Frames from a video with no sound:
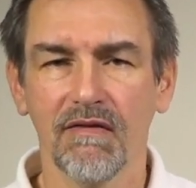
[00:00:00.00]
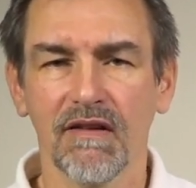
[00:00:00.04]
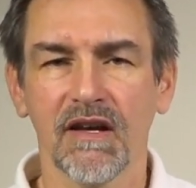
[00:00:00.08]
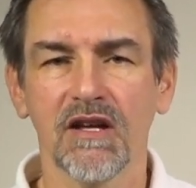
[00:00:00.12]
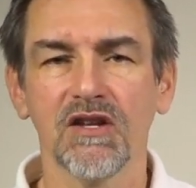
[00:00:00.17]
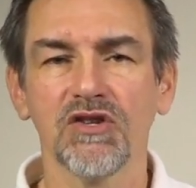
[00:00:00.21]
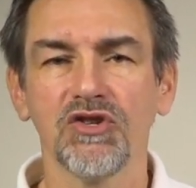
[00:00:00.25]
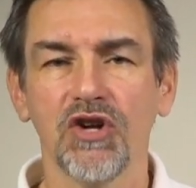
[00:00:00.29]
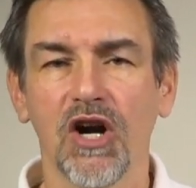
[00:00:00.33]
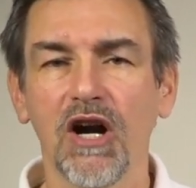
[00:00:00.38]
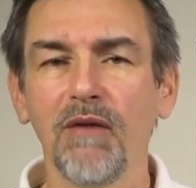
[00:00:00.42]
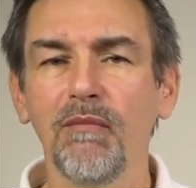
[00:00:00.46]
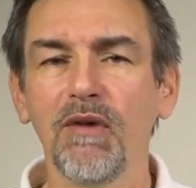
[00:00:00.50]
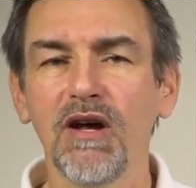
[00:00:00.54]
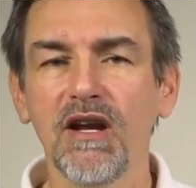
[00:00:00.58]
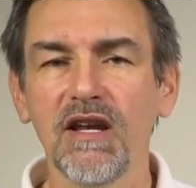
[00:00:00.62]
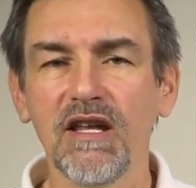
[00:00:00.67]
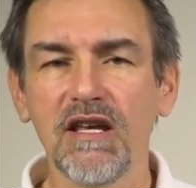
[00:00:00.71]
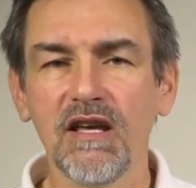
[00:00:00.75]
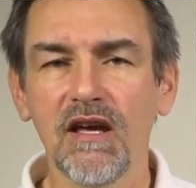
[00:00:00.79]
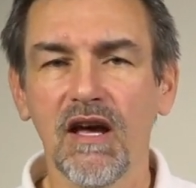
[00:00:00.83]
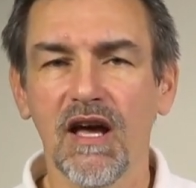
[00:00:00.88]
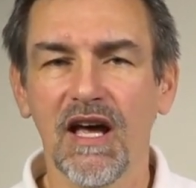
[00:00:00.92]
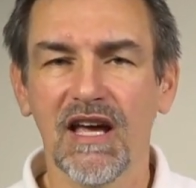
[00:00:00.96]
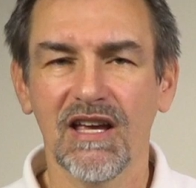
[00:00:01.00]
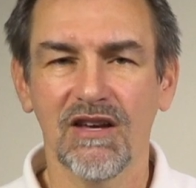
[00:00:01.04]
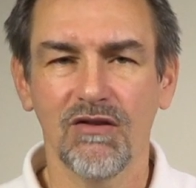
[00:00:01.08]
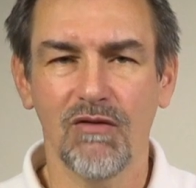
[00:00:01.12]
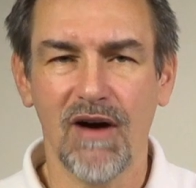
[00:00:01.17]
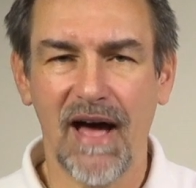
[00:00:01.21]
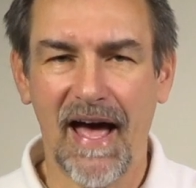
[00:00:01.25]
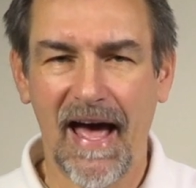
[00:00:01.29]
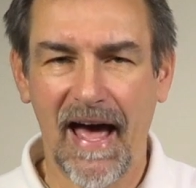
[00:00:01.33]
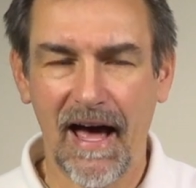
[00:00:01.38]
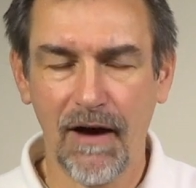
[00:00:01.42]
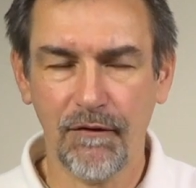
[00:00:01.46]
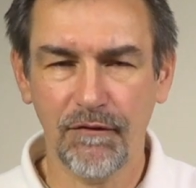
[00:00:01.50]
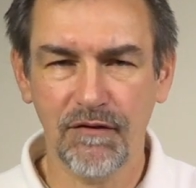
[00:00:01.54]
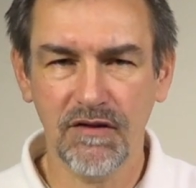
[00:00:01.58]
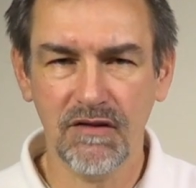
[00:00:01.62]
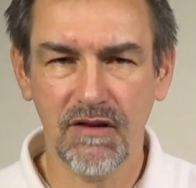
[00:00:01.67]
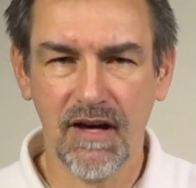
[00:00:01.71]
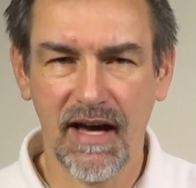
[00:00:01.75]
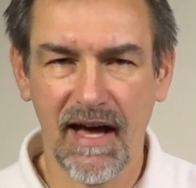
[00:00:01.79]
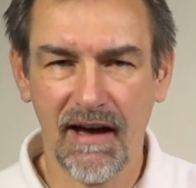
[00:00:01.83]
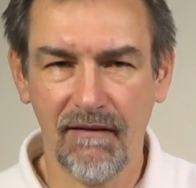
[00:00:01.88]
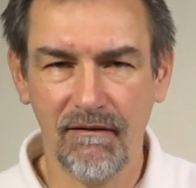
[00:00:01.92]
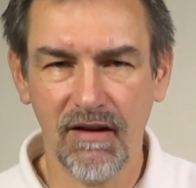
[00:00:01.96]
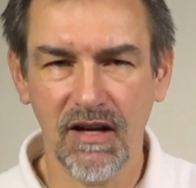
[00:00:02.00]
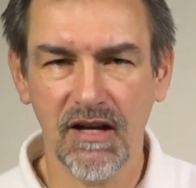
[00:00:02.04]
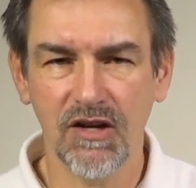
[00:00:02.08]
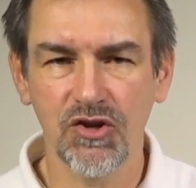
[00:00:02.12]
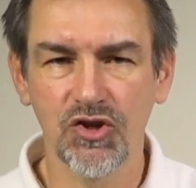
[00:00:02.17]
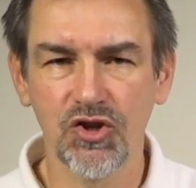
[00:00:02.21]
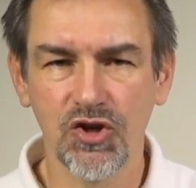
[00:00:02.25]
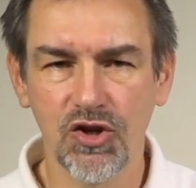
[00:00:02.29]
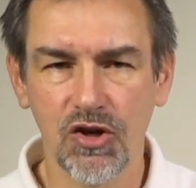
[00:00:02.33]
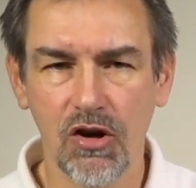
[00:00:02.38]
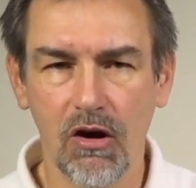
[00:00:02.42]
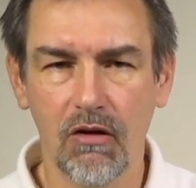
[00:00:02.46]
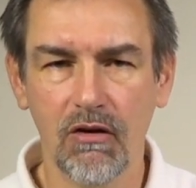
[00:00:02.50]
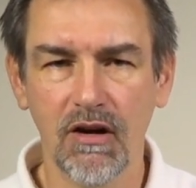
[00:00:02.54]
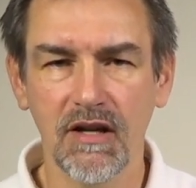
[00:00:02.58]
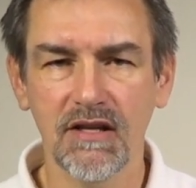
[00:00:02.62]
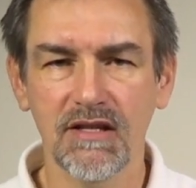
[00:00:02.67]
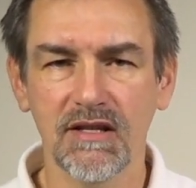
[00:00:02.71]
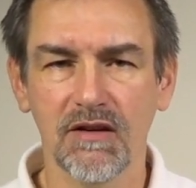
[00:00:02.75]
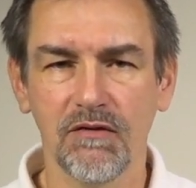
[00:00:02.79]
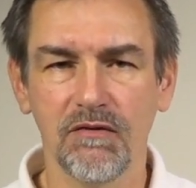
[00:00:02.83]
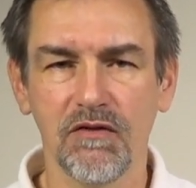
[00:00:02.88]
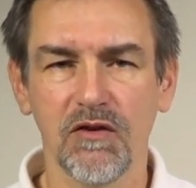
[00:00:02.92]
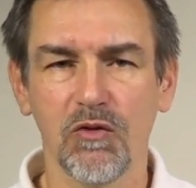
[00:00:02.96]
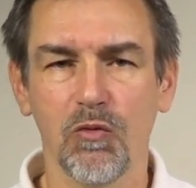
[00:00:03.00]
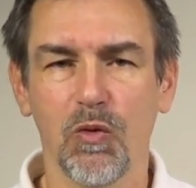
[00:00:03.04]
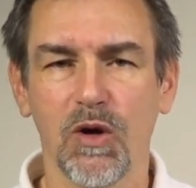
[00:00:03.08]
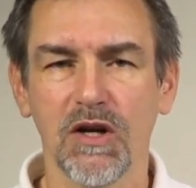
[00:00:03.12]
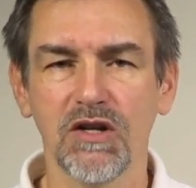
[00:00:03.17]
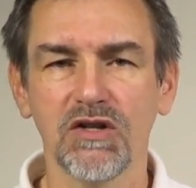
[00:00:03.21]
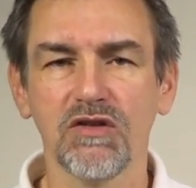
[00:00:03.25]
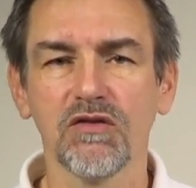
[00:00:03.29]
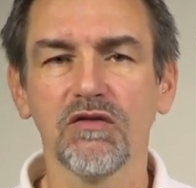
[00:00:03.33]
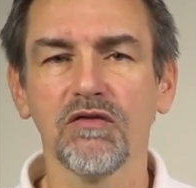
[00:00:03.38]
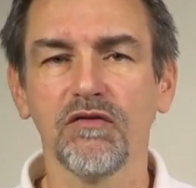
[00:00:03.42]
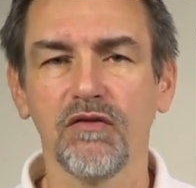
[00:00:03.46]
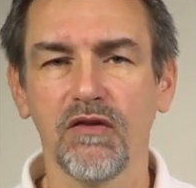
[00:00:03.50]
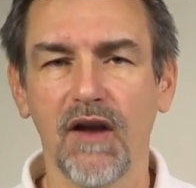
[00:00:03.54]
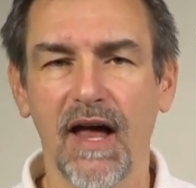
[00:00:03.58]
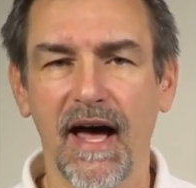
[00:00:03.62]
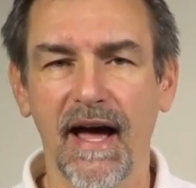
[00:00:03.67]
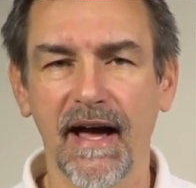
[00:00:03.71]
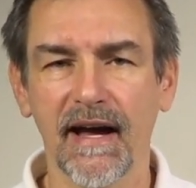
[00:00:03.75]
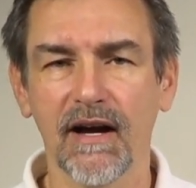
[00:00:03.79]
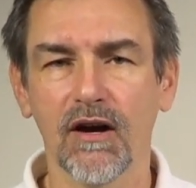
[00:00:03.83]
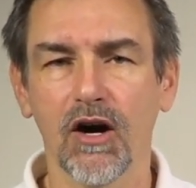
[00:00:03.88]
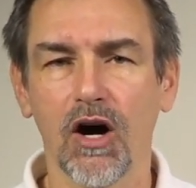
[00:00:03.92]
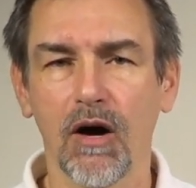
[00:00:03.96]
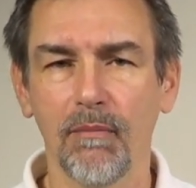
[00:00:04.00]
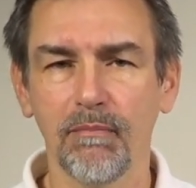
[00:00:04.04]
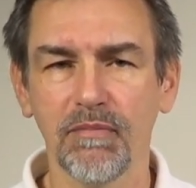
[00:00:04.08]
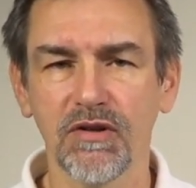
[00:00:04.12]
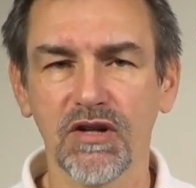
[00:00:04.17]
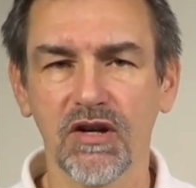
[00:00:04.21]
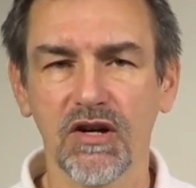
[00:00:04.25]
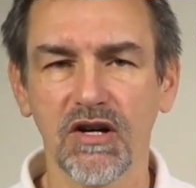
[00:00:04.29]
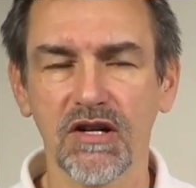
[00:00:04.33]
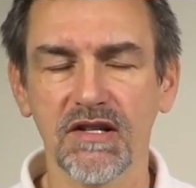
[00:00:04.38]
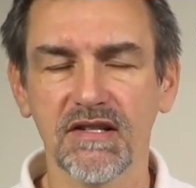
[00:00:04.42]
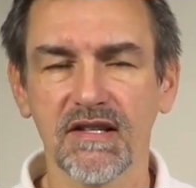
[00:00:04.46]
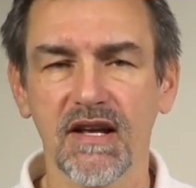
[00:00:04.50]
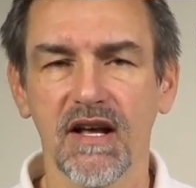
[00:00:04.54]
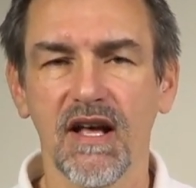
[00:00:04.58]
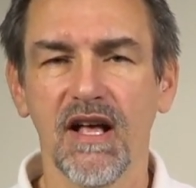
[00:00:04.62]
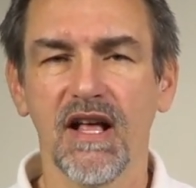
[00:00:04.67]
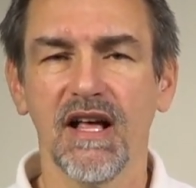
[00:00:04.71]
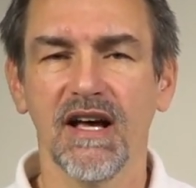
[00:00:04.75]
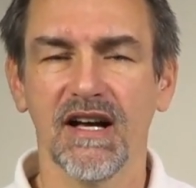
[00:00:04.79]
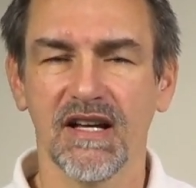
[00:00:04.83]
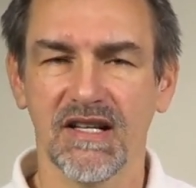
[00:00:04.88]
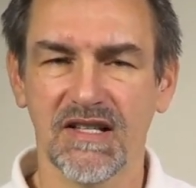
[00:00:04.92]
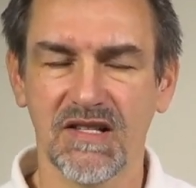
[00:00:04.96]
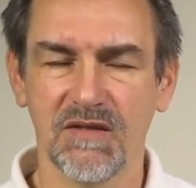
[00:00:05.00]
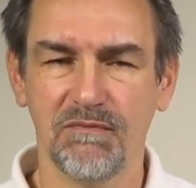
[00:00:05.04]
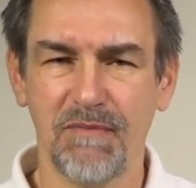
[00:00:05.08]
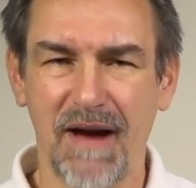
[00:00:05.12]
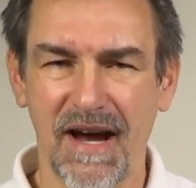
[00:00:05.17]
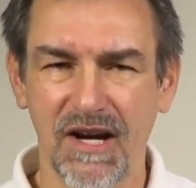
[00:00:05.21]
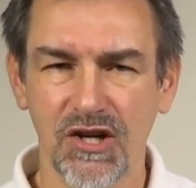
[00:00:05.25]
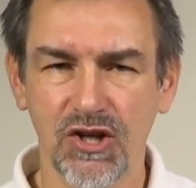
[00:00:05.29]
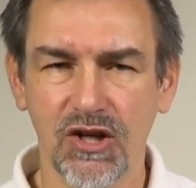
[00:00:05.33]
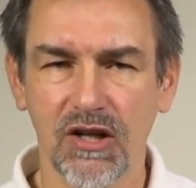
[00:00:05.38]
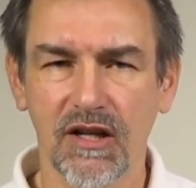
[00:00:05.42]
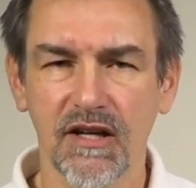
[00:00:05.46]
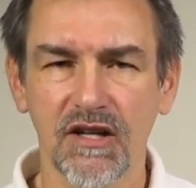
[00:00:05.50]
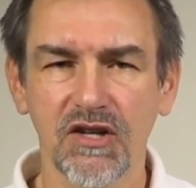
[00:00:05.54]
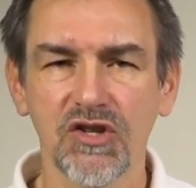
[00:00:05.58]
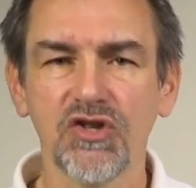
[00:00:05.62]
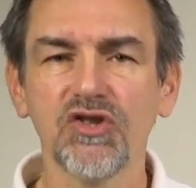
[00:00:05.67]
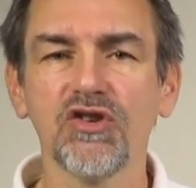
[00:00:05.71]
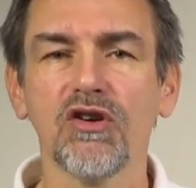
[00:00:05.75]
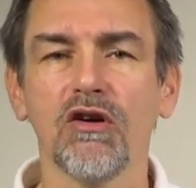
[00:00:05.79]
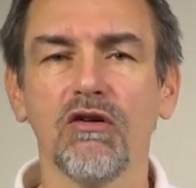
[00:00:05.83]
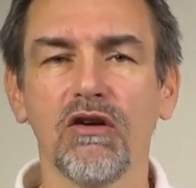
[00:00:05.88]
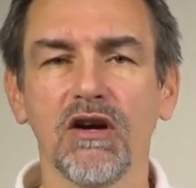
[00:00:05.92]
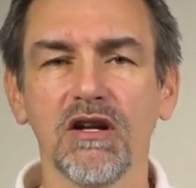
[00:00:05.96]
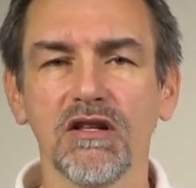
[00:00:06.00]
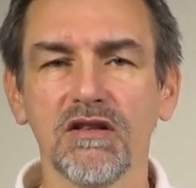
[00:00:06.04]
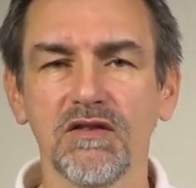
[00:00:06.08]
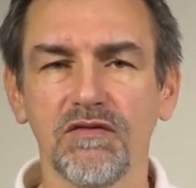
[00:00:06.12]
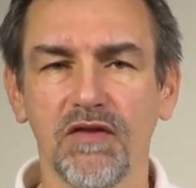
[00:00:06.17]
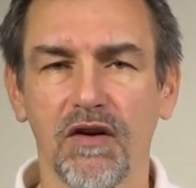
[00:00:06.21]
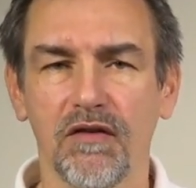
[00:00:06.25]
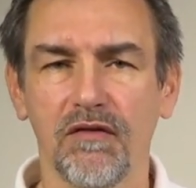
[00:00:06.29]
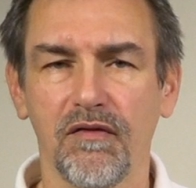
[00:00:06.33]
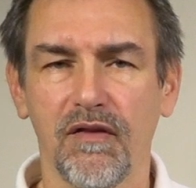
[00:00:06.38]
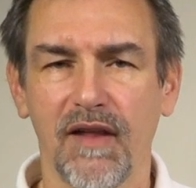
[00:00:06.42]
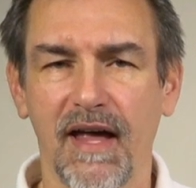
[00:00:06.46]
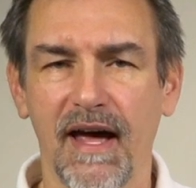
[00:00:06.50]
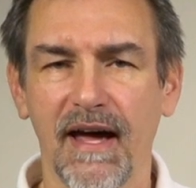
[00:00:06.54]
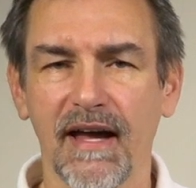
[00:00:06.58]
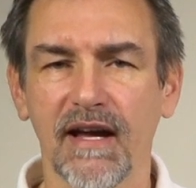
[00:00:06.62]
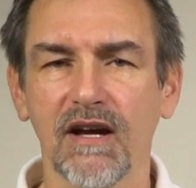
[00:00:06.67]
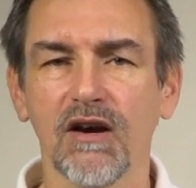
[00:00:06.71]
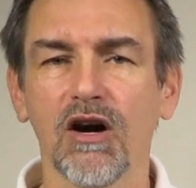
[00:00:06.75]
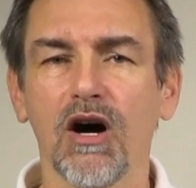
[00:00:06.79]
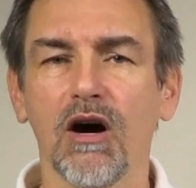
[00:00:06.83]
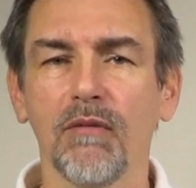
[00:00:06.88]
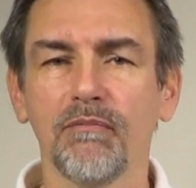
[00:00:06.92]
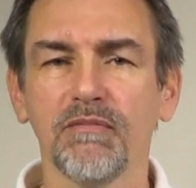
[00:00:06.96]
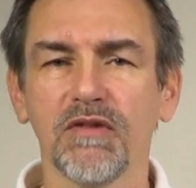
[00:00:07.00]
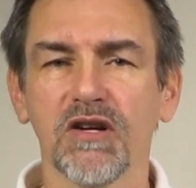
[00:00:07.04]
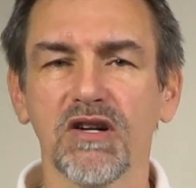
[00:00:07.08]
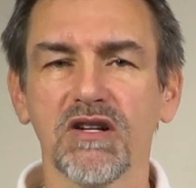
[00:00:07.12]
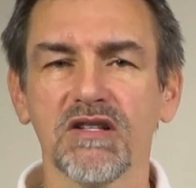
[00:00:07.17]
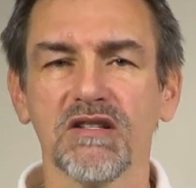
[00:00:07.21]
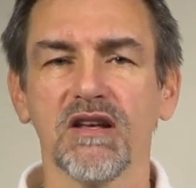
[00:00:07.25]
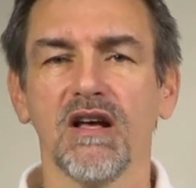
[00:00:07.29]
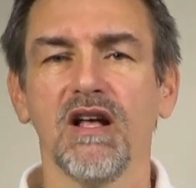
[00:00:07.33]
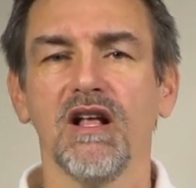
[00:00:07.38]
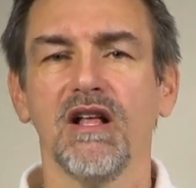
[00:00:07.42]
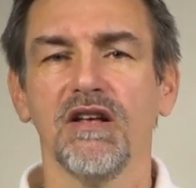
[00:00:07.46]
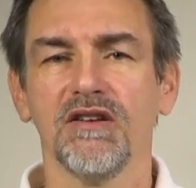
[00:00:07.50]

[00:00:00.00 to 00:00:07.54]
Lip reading: In Germany you have to have an insurance if you want to fly copters, a special insurance for flying copters.